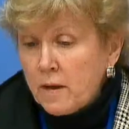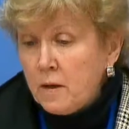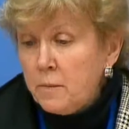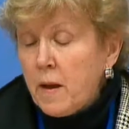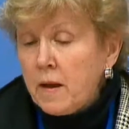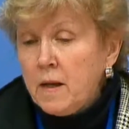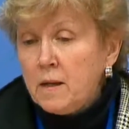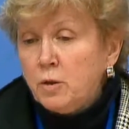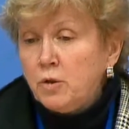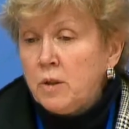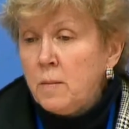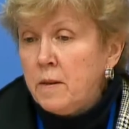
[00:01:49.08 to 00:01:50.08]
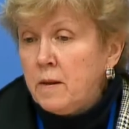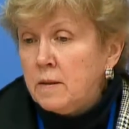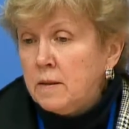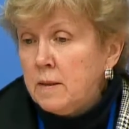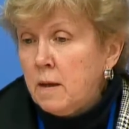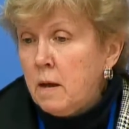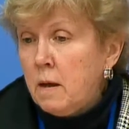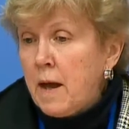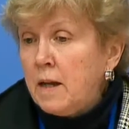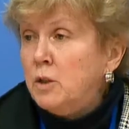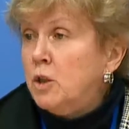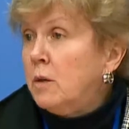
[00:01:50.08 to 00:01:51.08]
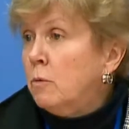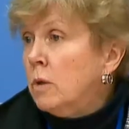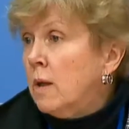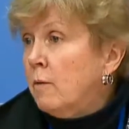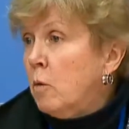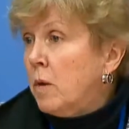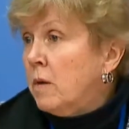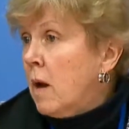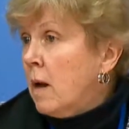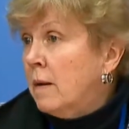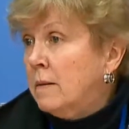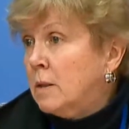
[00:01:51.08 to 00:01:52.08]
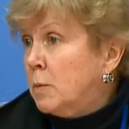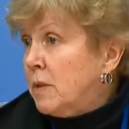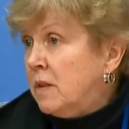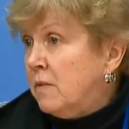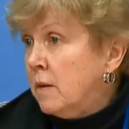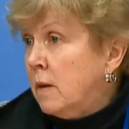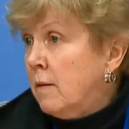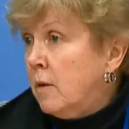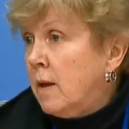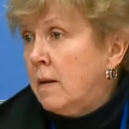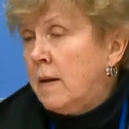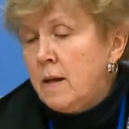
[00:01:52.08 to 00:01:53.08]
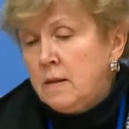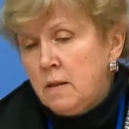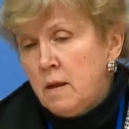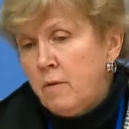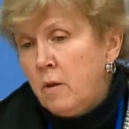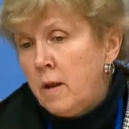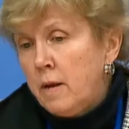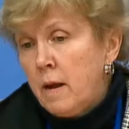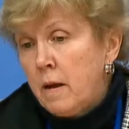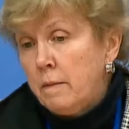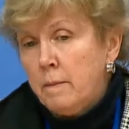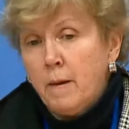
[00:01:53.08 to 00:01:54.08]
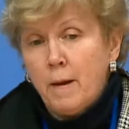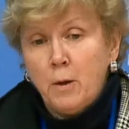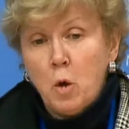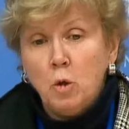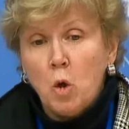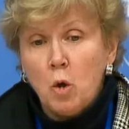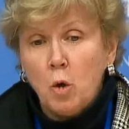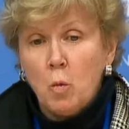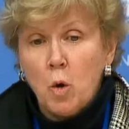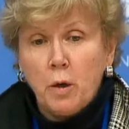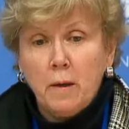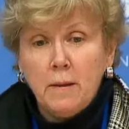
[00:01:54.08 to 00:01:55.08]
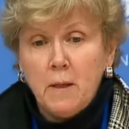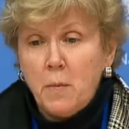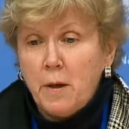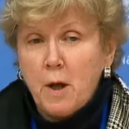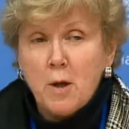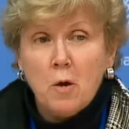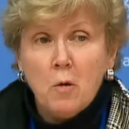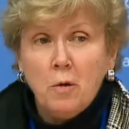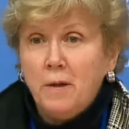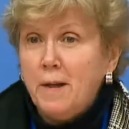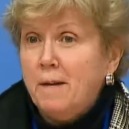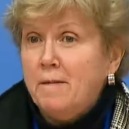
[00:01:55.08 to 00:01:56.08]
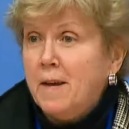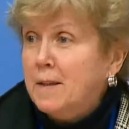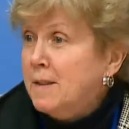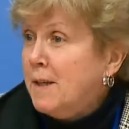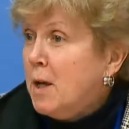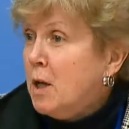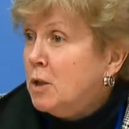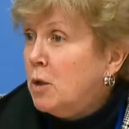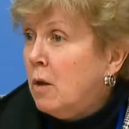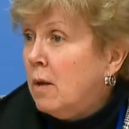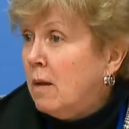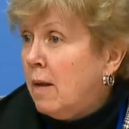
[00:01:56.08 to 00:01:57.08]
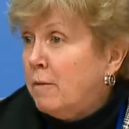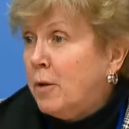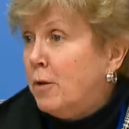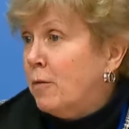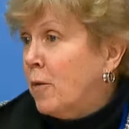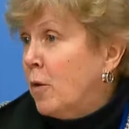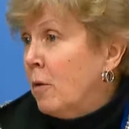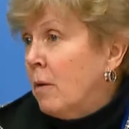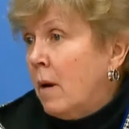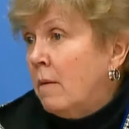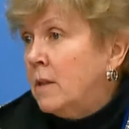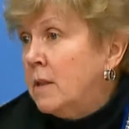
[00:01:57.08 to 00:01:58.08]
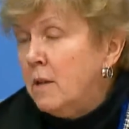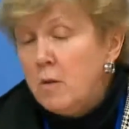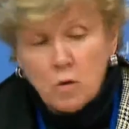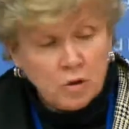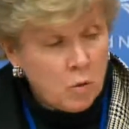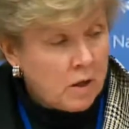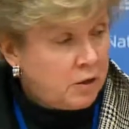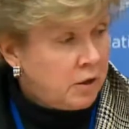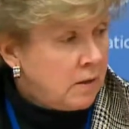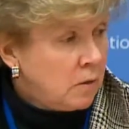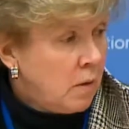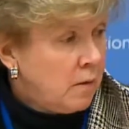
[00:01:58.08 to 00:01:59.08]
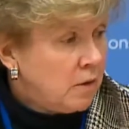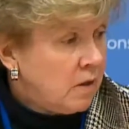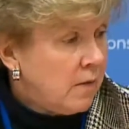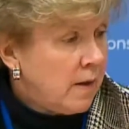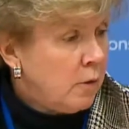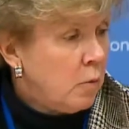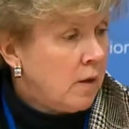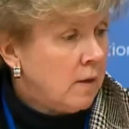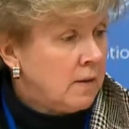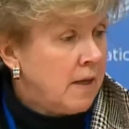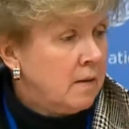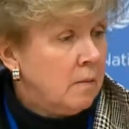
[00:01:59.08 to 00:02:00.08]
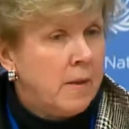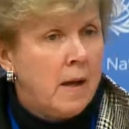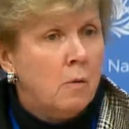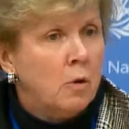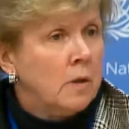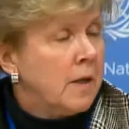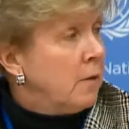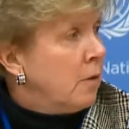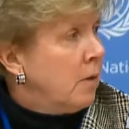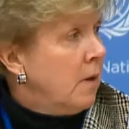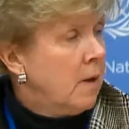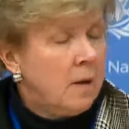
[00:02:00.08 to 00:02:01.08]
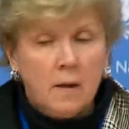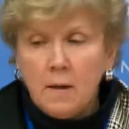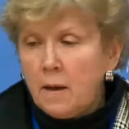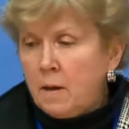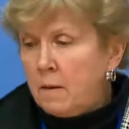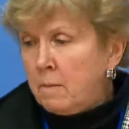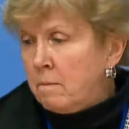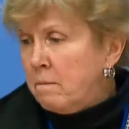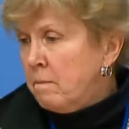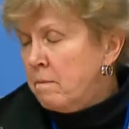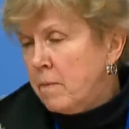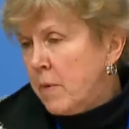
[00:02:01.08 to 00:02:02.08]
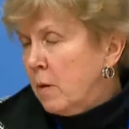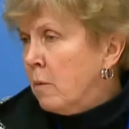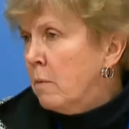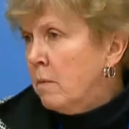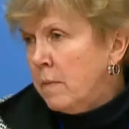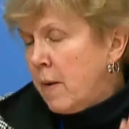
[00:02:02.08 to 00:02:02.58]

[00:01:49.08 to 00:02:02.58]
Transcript: I can answer some of this at a general level, but not at a specific level, at a case level. And I no longer work in DPKO or DFS, so I'll have to defer, obviously, those questions, whether, Sylvain, you want to take them now or later. You know,